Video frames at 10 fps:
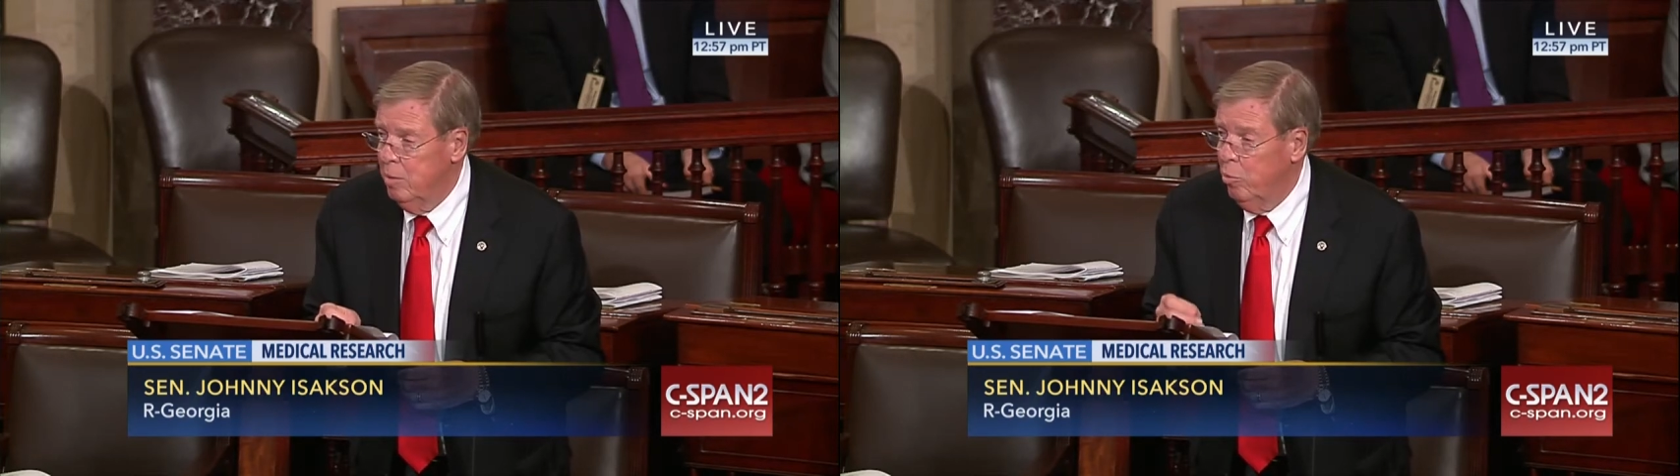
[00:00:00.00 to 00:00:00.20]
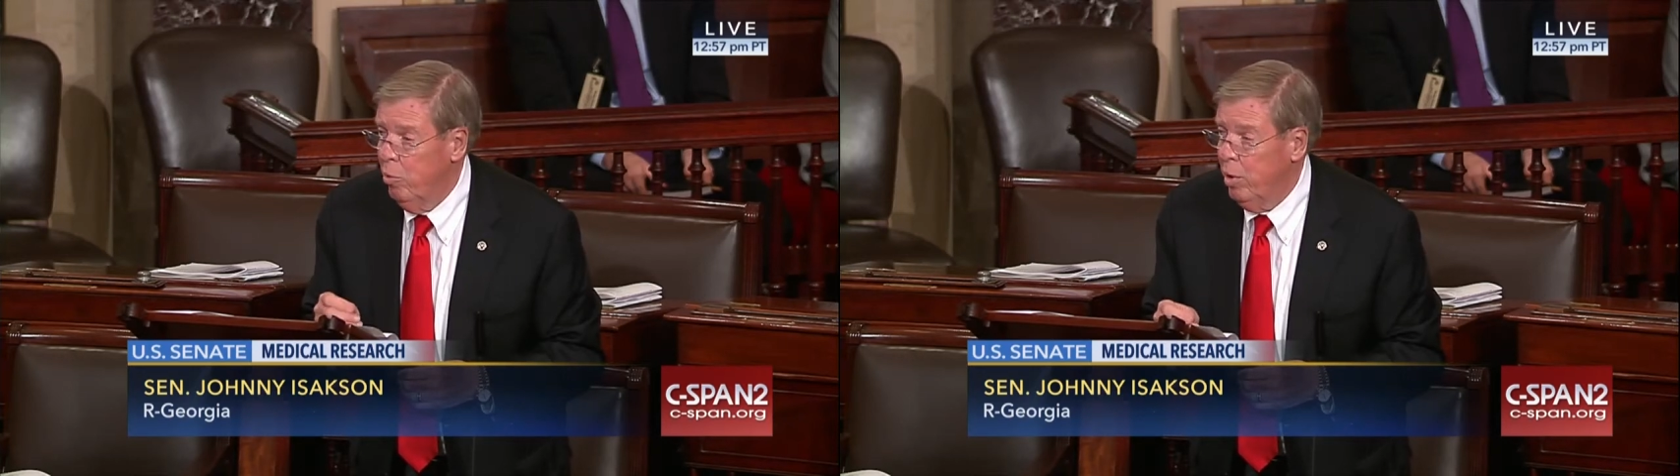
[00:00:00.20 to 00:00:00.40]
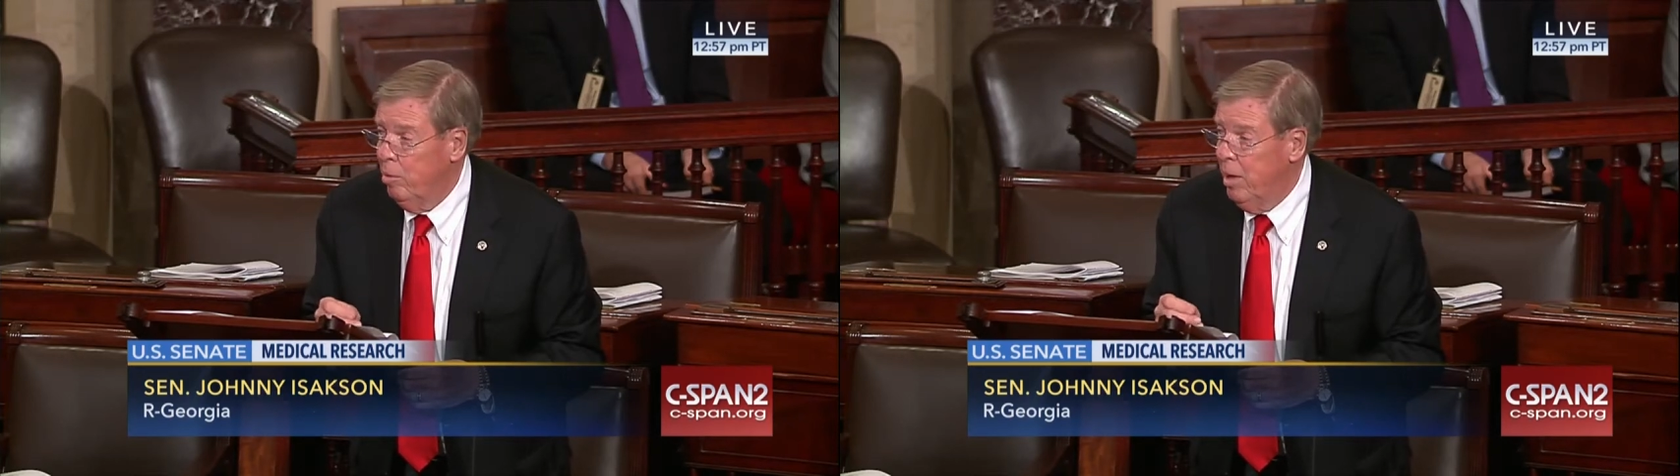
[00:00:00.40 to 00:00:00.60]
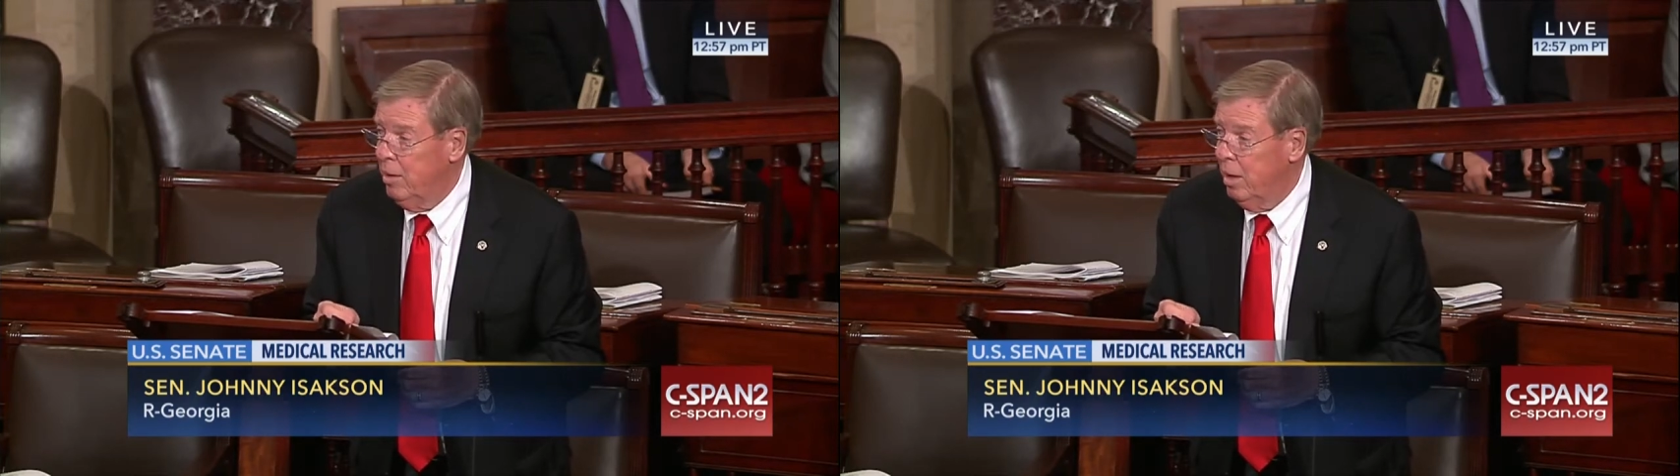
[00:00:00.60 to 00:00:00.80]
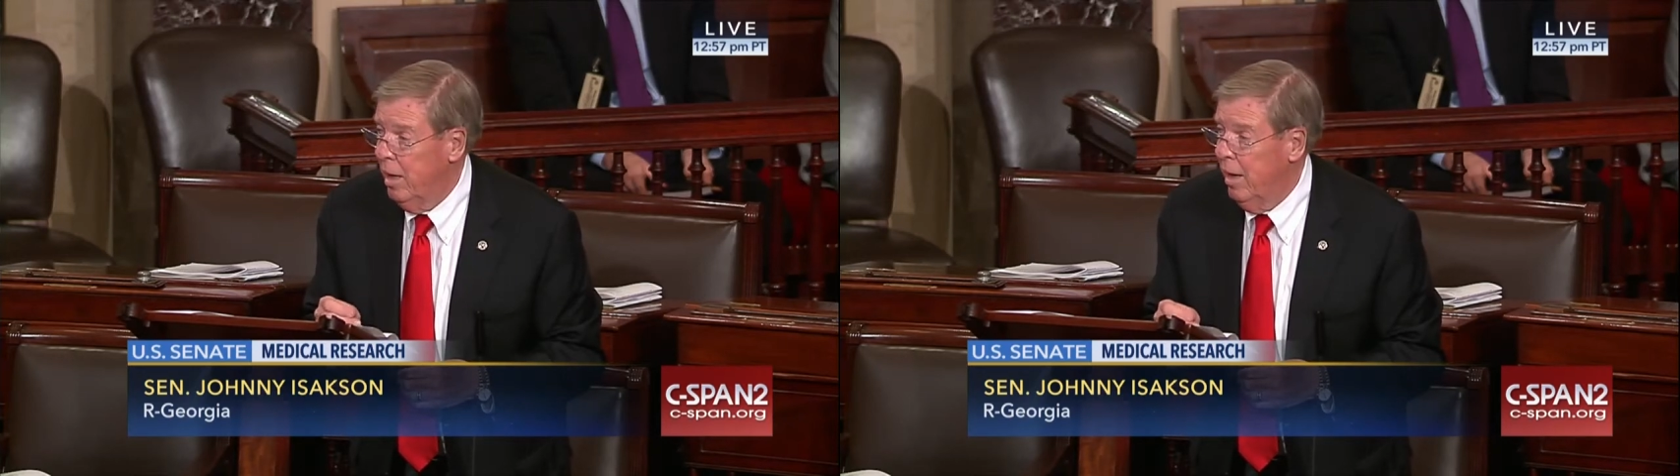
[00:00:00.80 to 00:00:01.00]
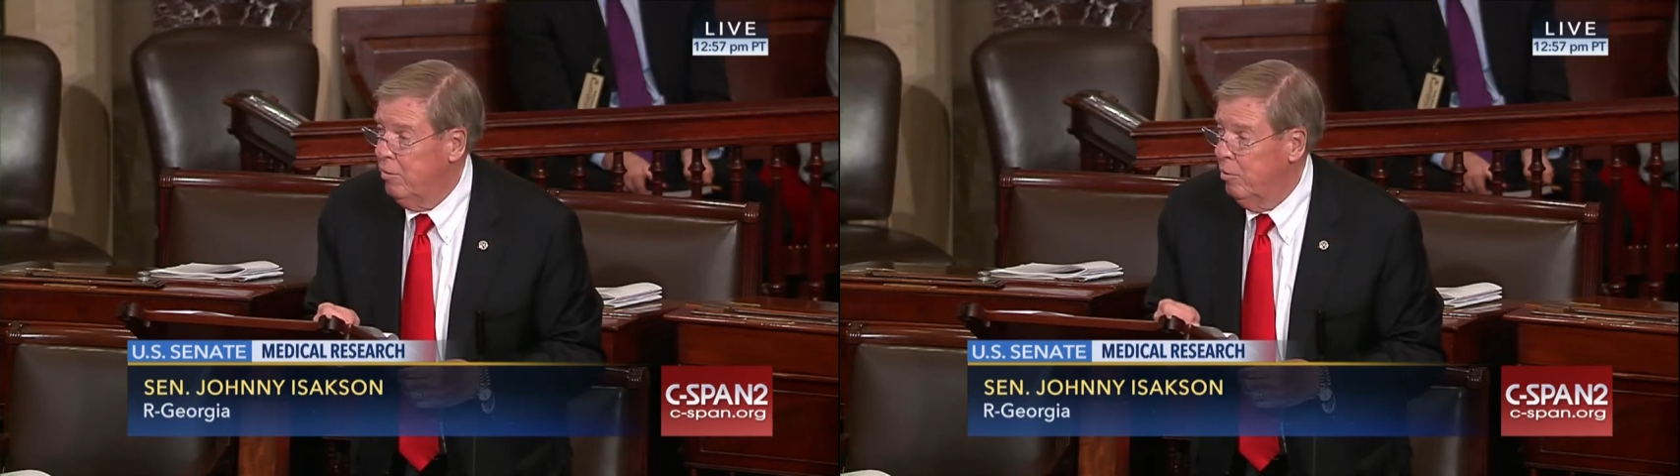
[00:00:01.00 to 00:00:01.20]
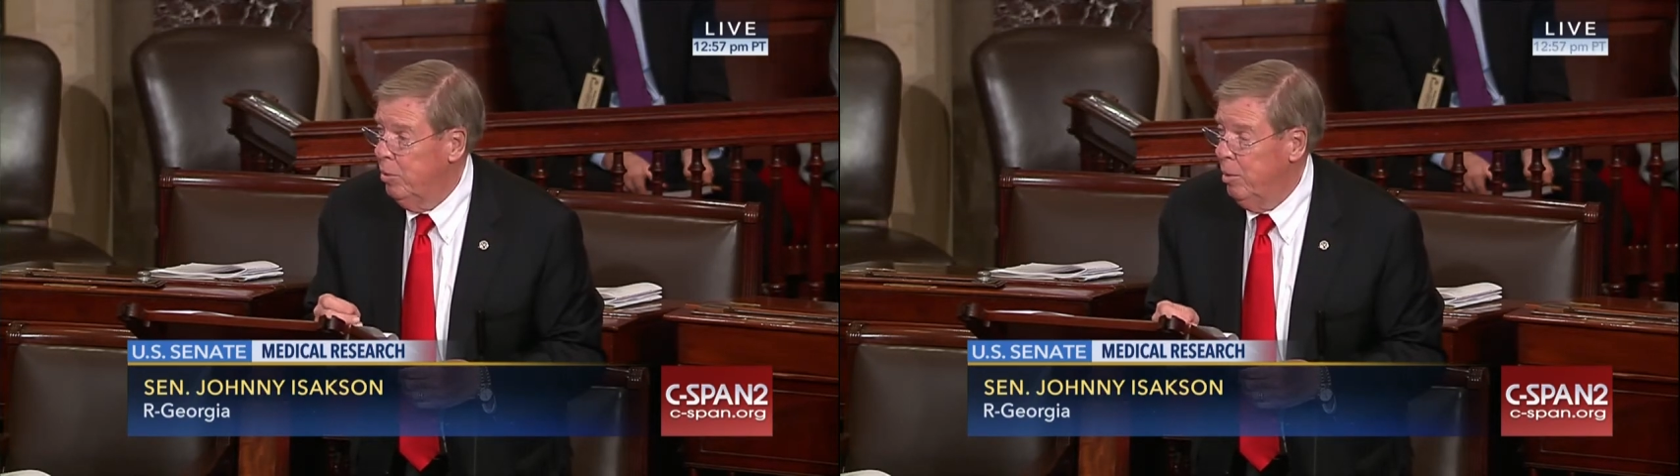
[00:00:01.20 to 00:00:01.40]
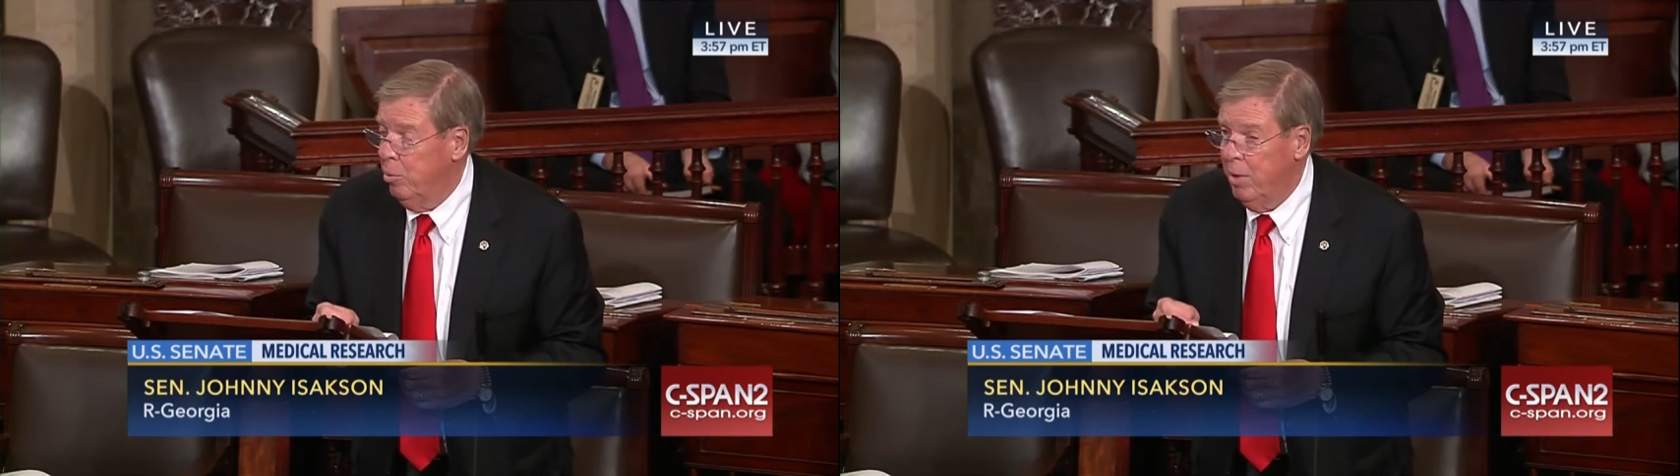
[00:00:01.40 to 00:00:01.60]
the more we're going to make the lives of
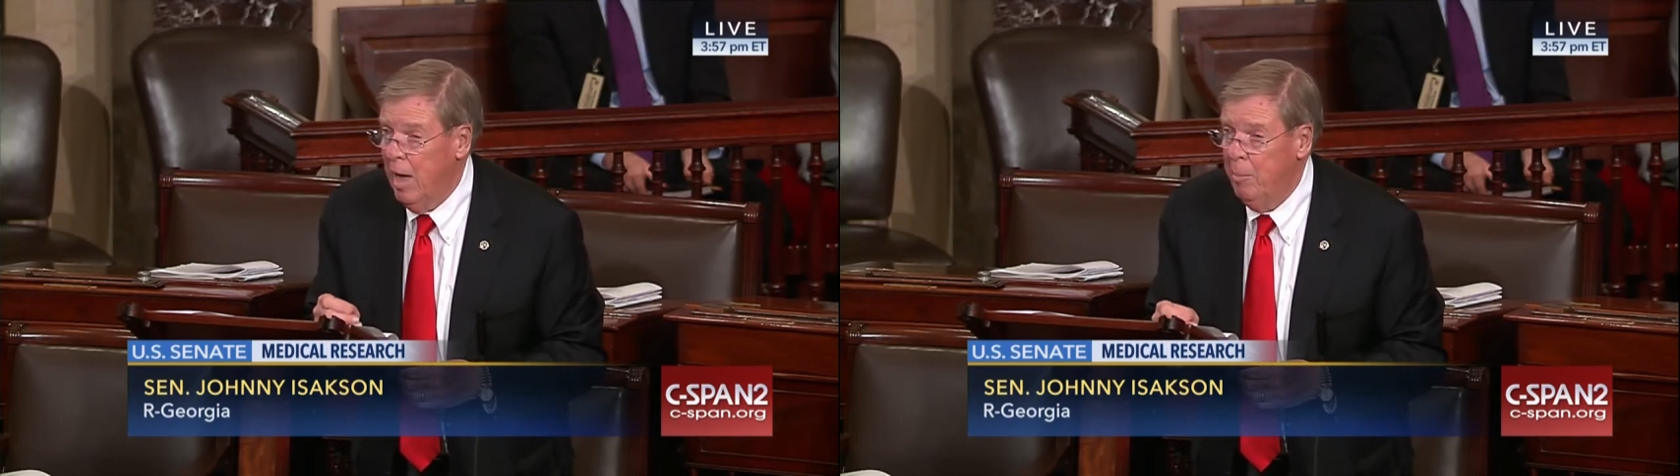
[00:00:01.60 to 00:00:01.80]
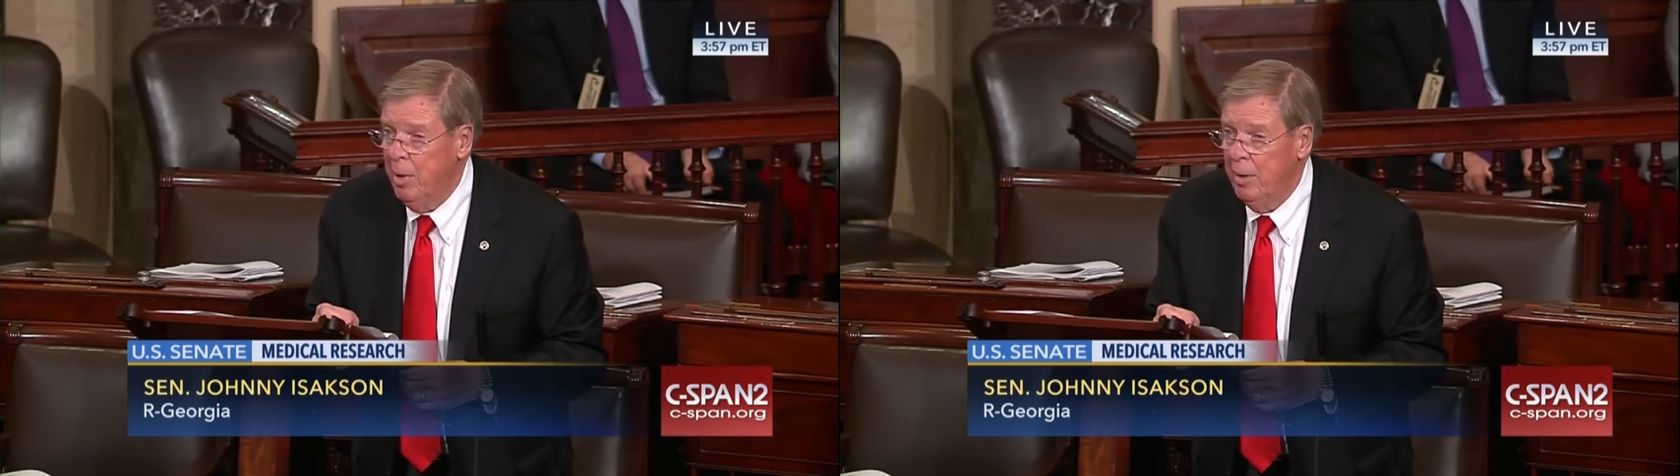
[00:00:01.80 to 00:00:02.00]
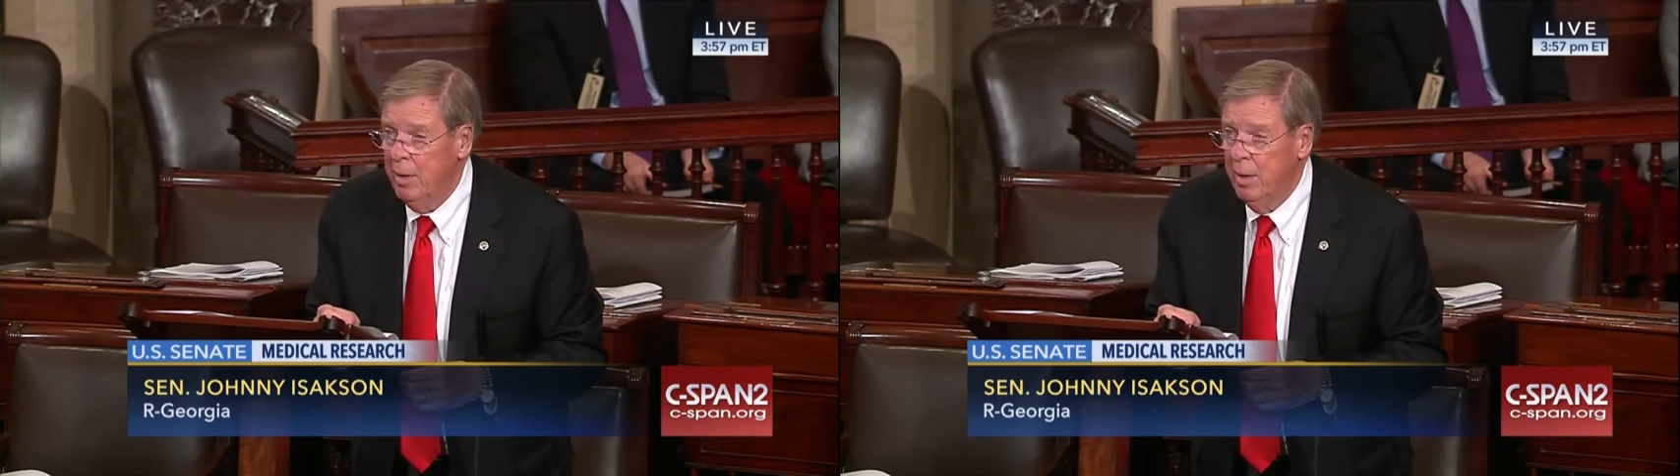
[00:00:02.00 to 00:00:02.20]
people happy